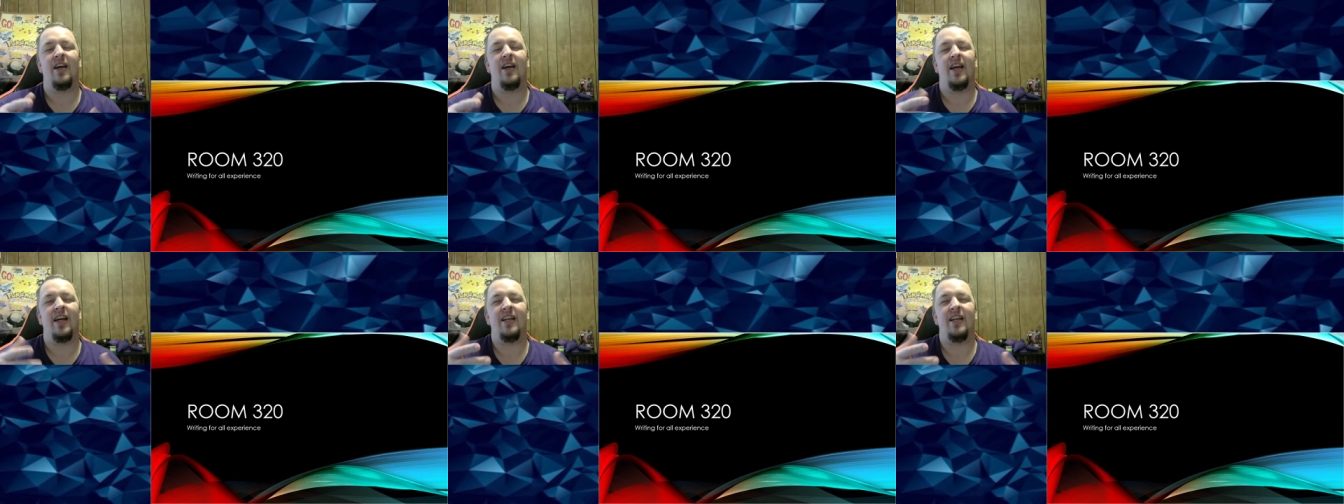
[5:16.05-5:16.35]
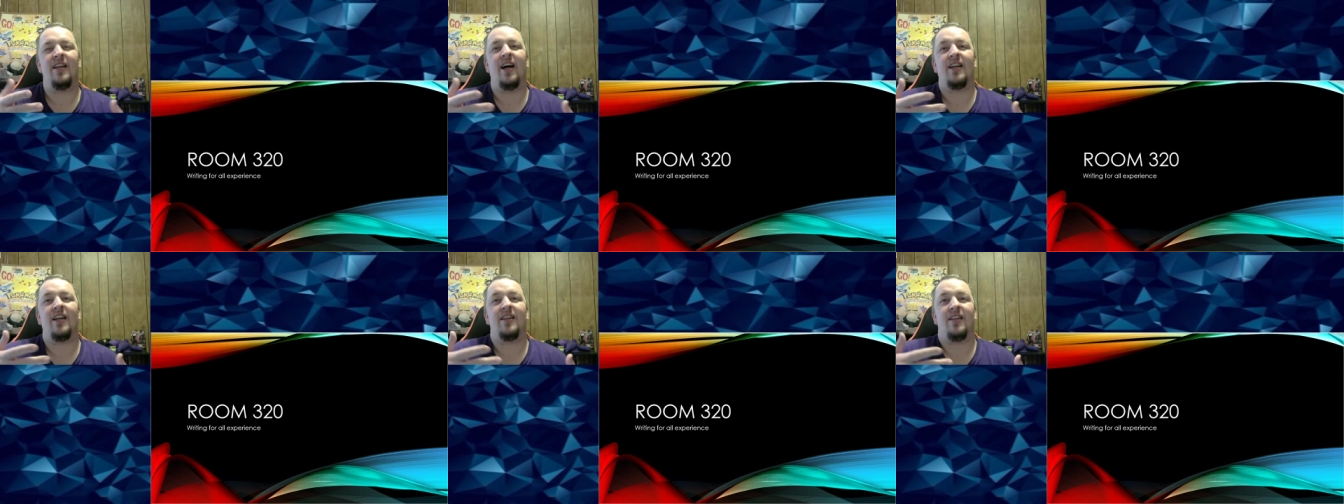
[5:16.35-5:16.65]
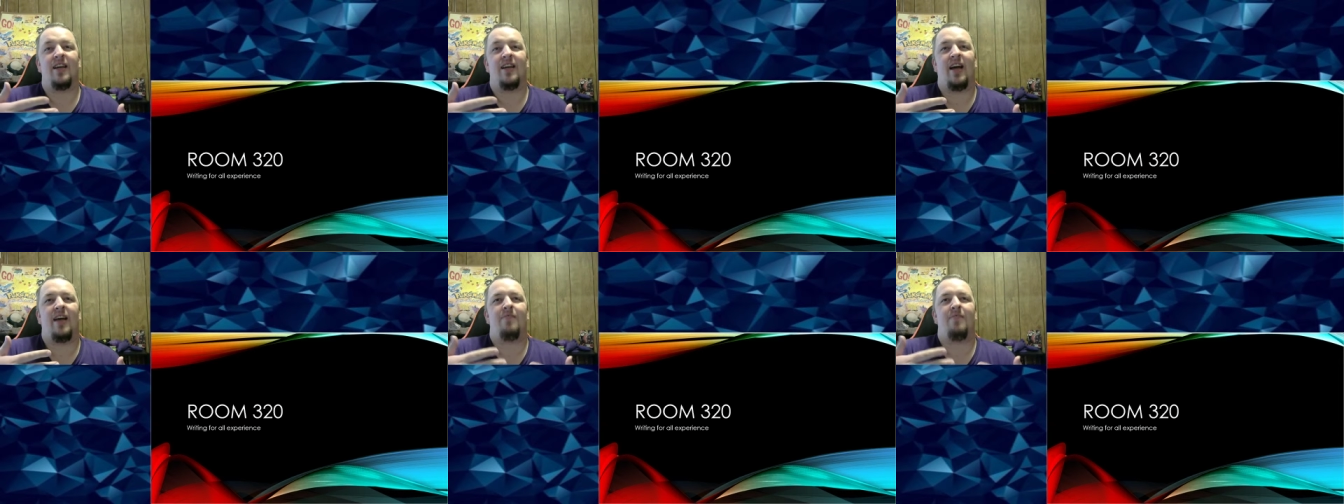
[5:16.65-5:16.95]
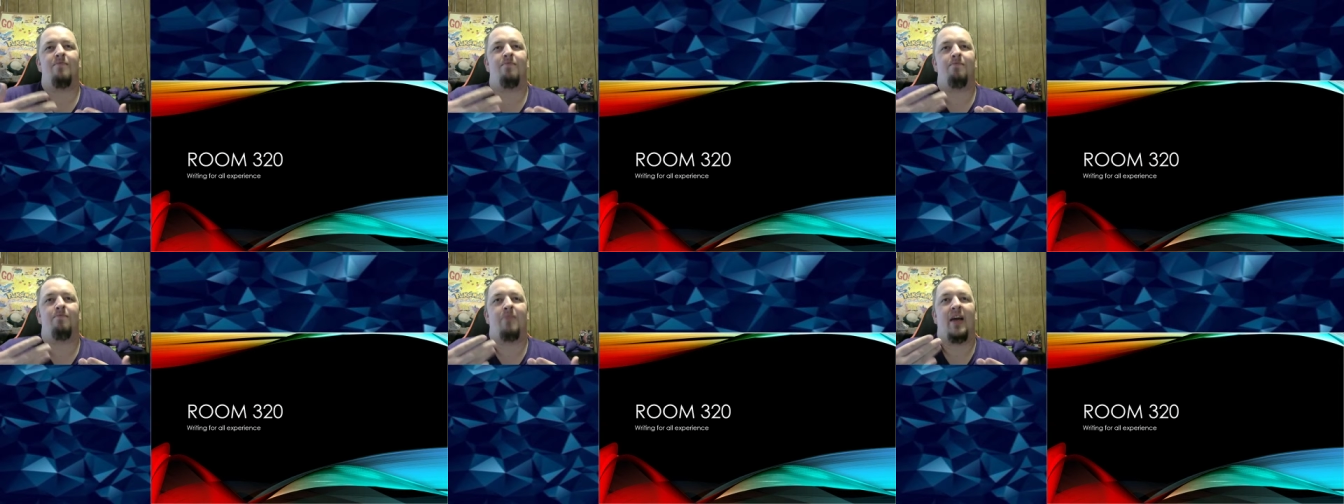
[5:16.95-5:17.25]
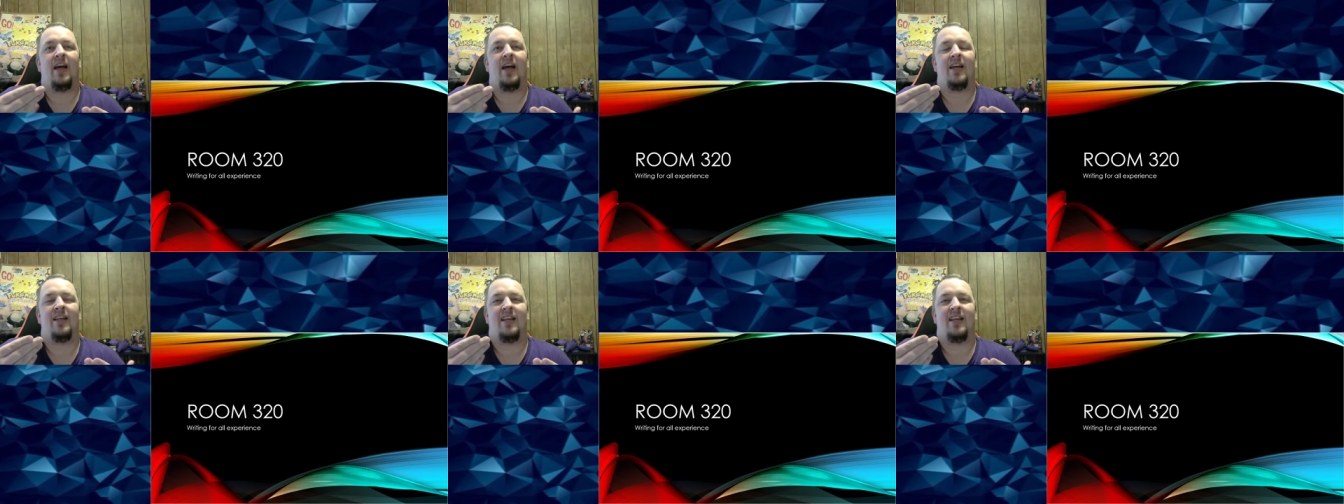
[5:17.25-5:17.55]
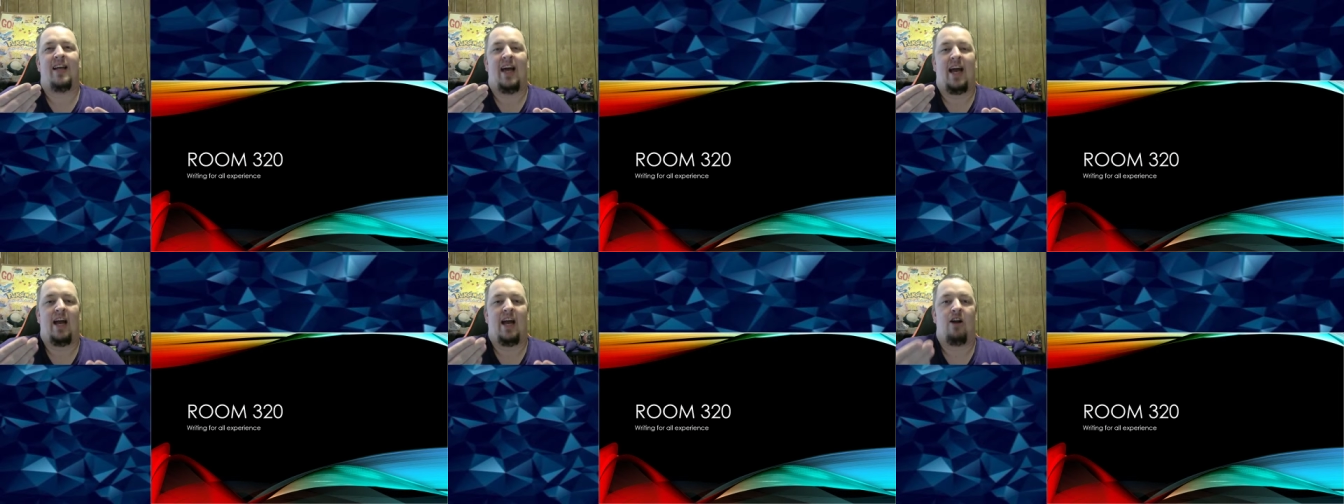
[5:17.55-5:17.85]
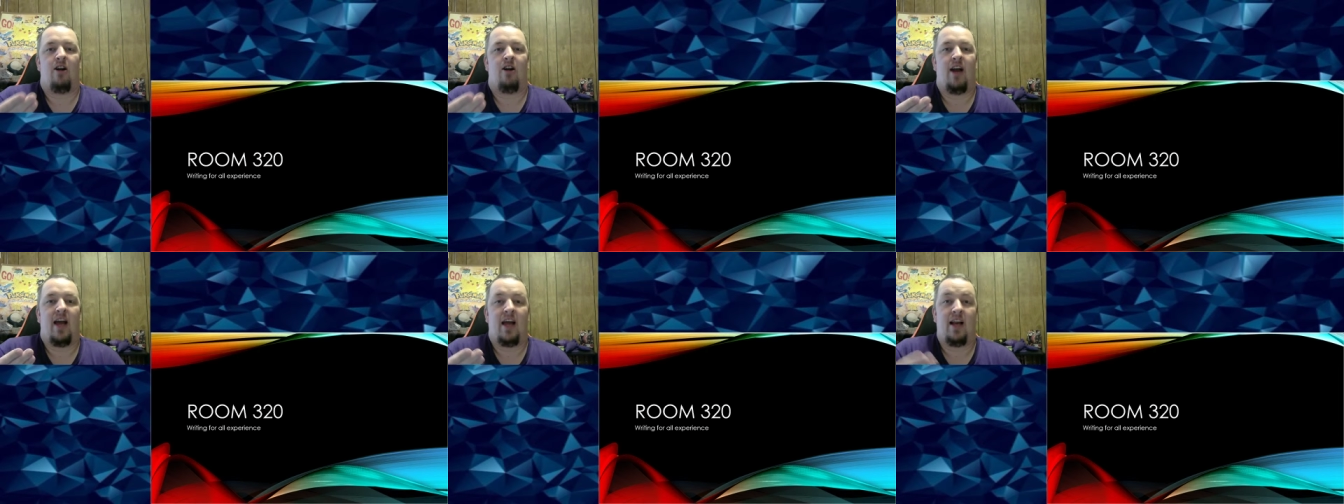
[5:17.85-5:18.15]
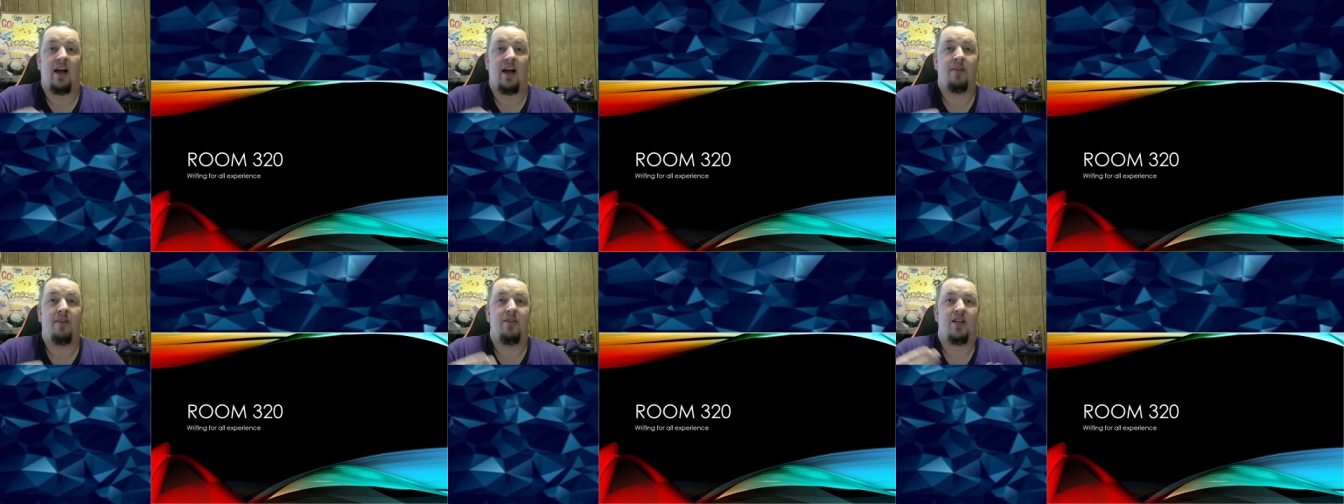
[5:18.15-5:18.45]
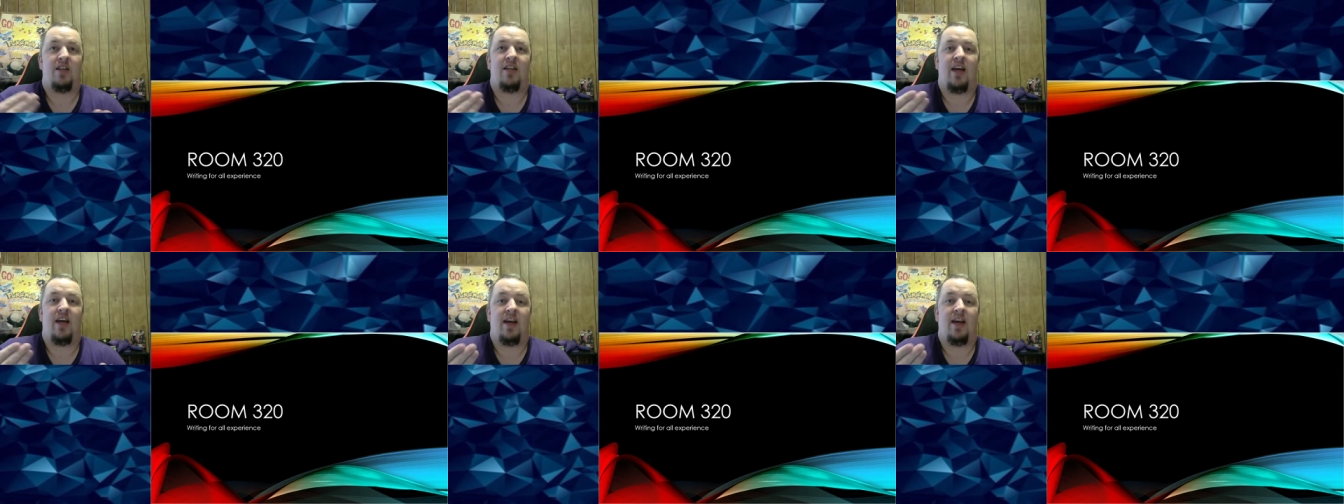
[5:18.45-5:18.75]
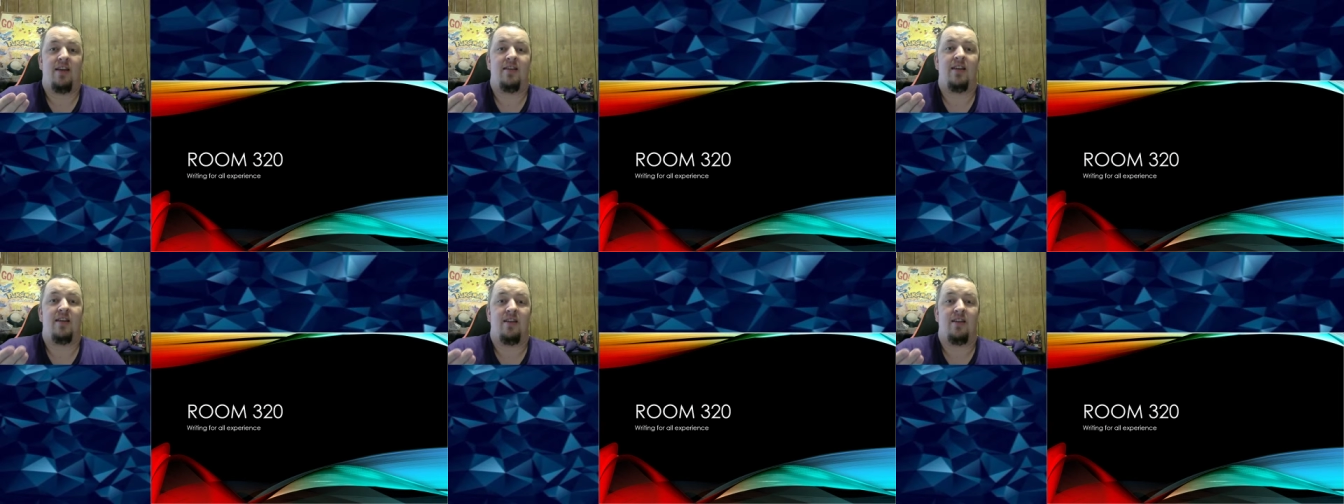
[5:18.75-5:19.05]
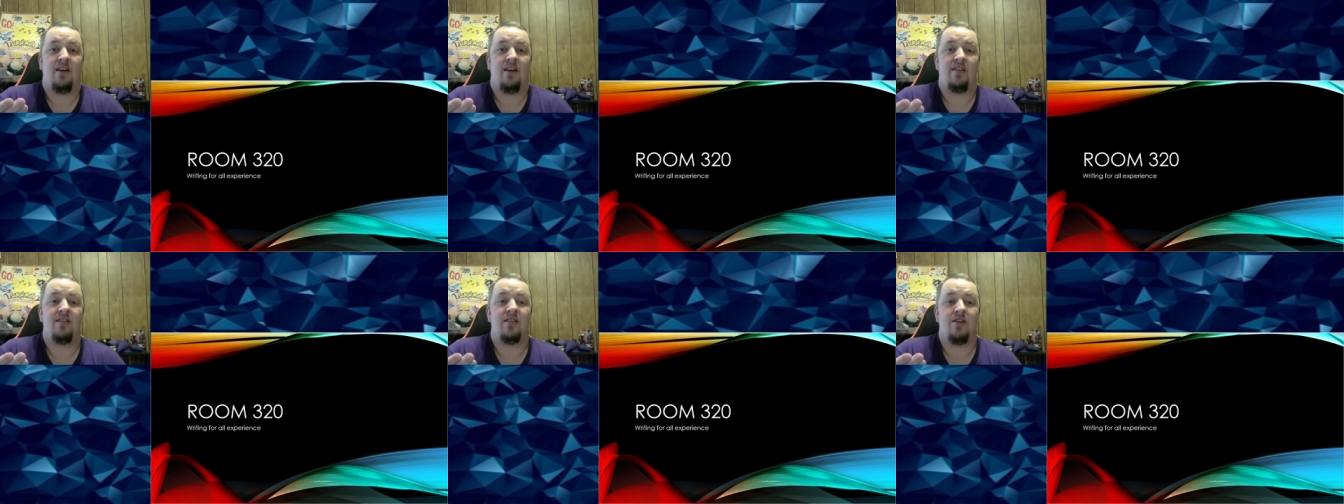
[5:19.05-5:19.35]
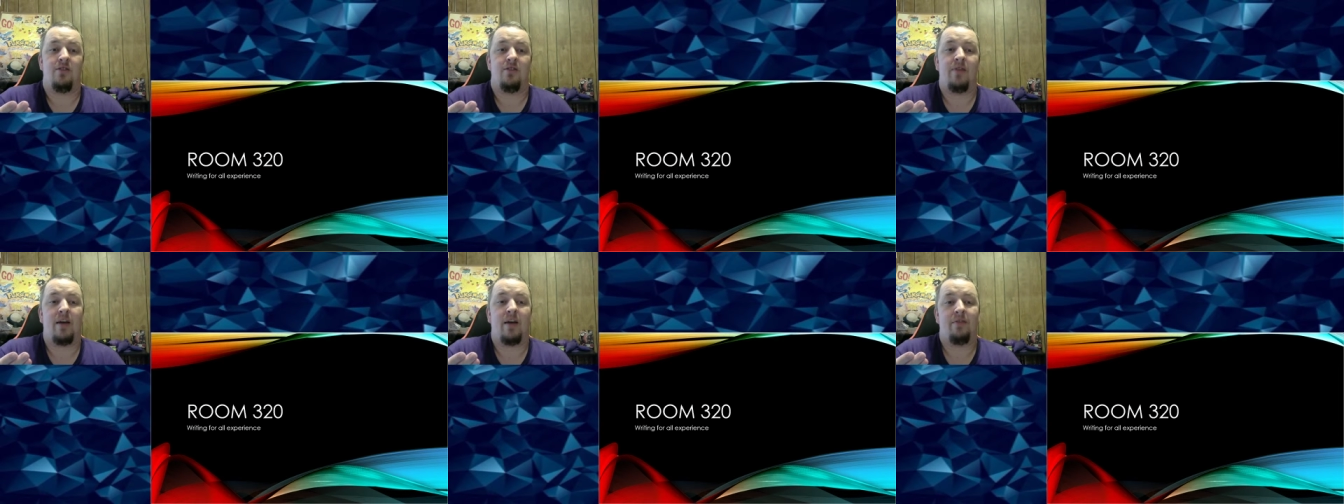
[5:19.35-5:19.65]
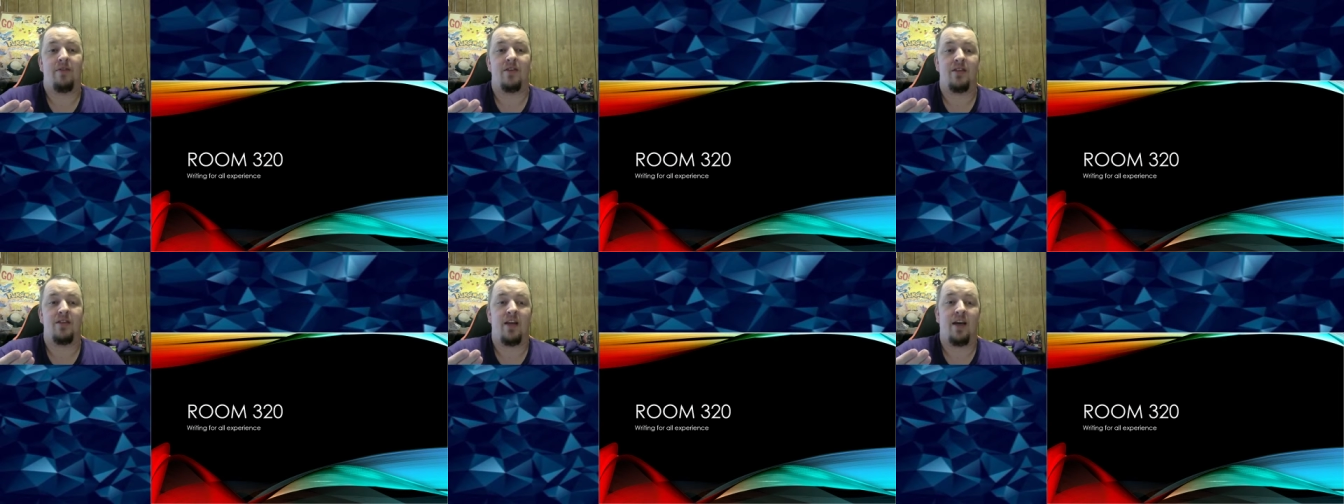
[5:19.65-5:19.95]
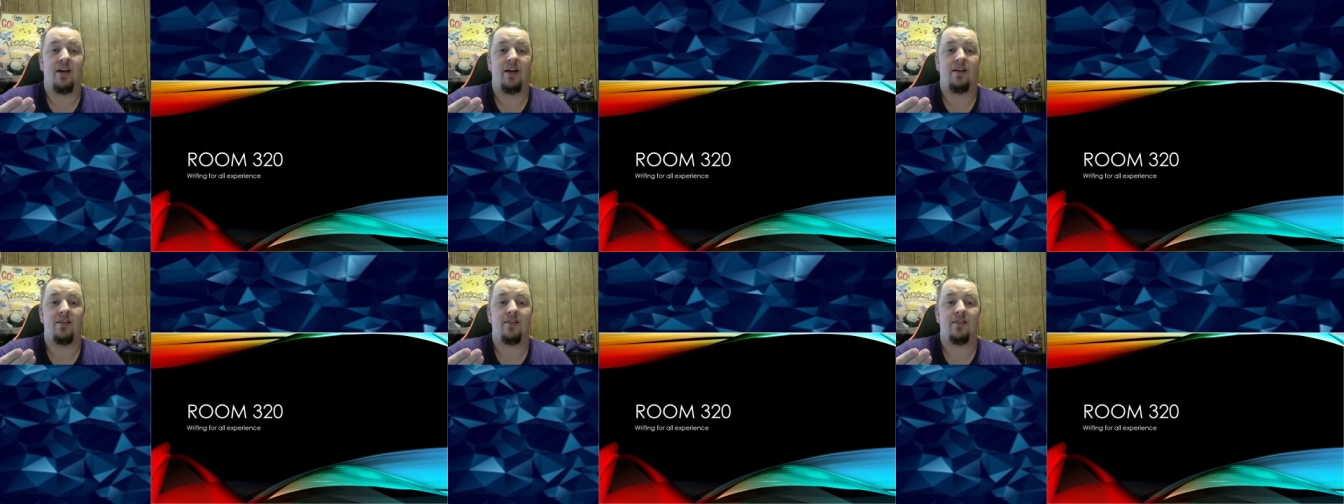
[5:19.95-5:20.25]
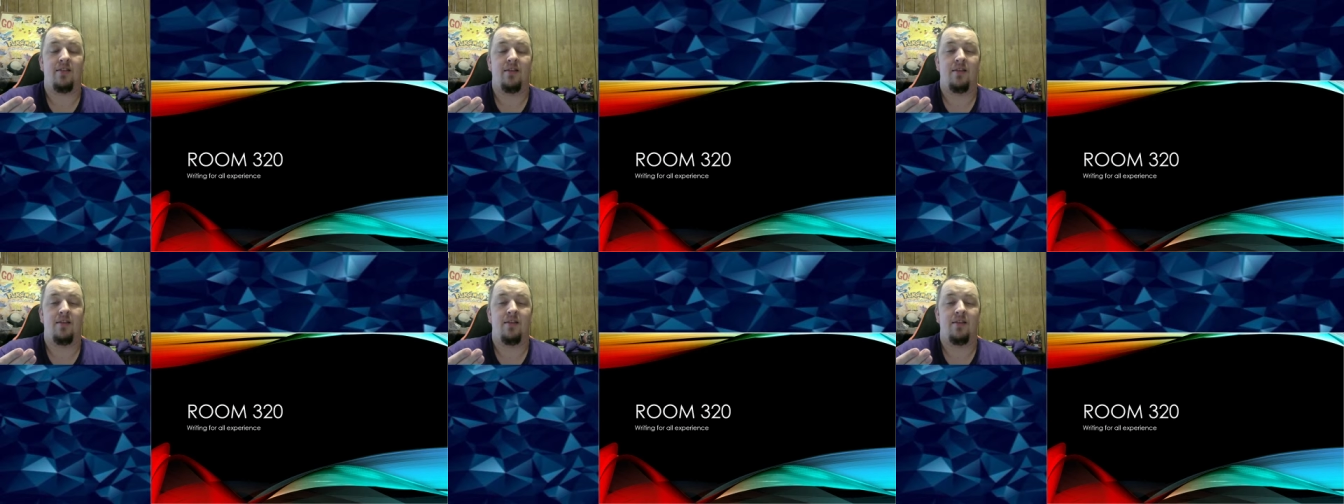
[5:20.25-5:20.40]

He's not as big as an airhead. I mean, yes, he does still make mistakes,